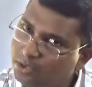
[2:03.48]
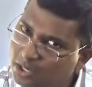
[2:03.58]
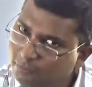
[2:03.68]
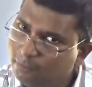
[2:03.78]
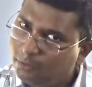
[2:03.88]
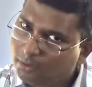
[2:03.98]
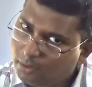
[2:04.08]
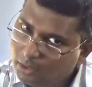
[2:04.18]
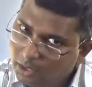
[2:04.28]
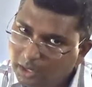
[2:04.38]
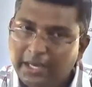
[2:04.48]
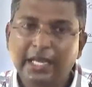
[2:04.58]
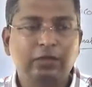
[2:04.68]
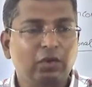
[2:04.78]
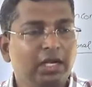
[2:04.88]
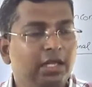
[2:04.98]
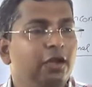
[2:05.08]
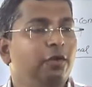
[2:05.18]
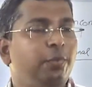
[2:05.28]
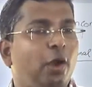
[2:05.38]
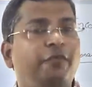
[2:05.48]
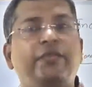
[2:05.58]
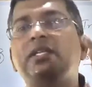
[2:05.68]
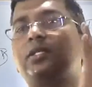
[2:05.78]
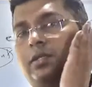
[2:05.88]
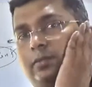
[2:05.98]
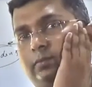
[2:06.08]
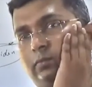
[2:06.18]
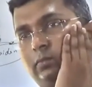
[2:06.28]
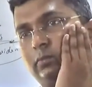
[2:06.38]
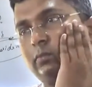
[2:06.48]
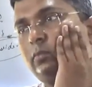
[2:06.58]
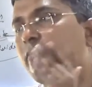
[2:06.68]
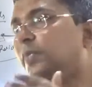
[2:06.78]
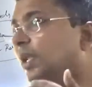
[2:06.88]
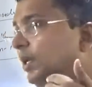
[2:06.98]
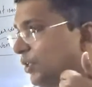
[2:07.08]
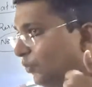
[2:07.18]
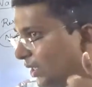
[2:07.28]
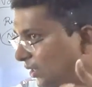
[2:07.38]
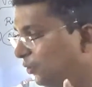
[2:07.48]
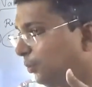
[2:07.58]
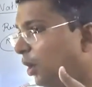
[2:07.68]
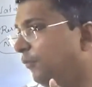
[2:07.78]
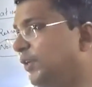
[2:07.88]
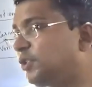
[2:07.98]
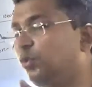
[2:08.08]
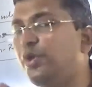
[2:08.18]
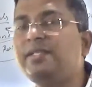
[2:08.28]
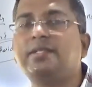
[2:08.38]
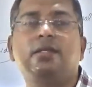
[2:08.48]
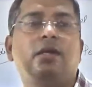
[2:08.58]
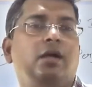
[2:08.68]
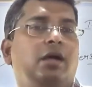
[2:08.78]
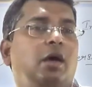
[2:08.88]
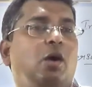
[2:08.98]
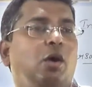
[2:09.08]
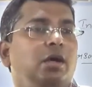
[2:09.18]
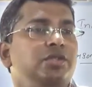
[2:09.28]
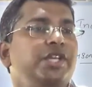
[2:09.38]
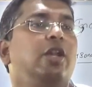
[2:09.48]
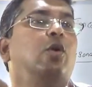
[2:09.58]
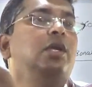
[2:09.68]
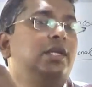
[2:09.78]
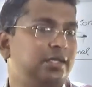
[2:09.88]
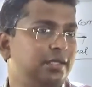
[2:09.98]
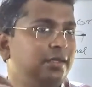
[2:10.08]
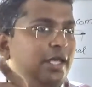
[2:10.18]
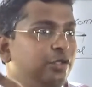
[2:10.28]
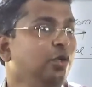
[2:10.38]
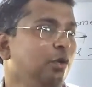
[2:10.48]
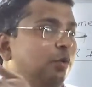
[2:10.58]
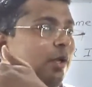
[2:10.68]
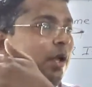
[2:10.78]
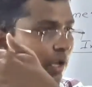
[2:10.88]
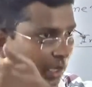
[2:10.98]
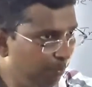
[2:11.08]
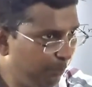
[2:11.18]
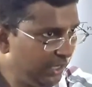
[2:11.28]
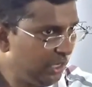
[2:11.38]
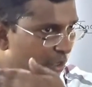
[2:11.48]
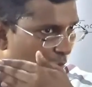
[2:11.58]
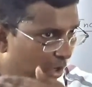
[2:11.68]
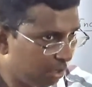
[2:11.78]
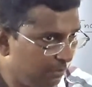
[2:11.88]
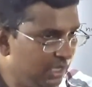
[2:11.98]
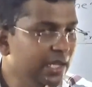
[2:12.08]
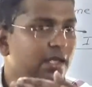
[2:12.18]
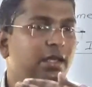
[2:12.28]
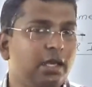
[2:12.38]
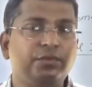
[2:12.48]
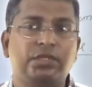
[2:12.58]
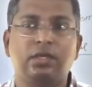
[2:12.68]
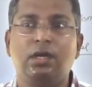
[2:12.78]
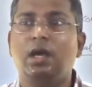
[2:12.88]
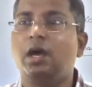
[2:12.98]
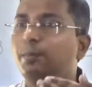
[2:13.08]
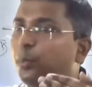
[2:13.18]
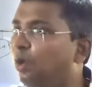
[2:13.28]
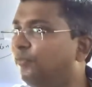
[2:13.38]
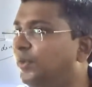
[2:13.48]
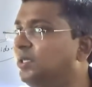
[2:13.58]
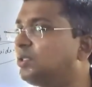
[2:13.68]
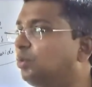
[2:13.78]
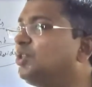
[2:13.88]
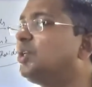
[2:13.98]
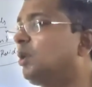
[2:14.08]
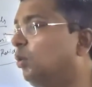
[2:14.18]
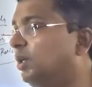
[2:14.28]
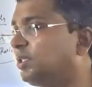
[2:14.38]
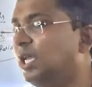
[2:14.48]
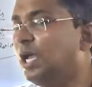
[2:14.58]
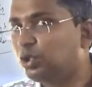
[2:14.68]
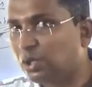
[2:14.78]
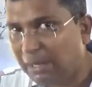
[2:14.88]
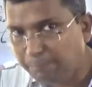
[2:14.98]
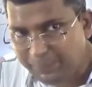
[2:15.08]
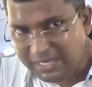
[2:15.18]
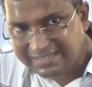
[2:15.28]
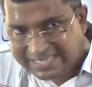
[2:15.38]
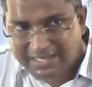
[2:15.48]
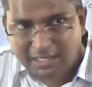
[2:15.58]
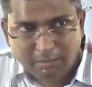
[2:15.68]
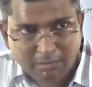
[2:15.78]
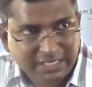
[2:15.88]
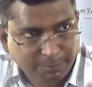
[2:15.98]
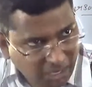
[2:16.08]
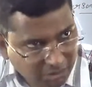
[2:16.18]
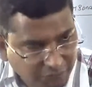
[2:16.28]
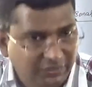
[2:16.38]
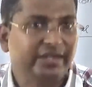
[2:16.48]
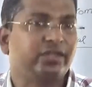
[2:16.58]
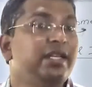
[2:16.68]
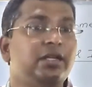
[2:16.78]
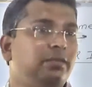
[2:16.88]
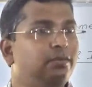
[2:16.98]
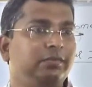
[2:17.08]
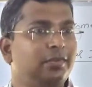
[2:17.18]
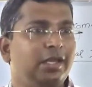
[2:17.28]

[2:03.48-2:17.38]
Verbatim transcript: give it will give profits it will give profits to its shareholders yes or no company normally gives profits to the shareholders. So company's income is part of national income.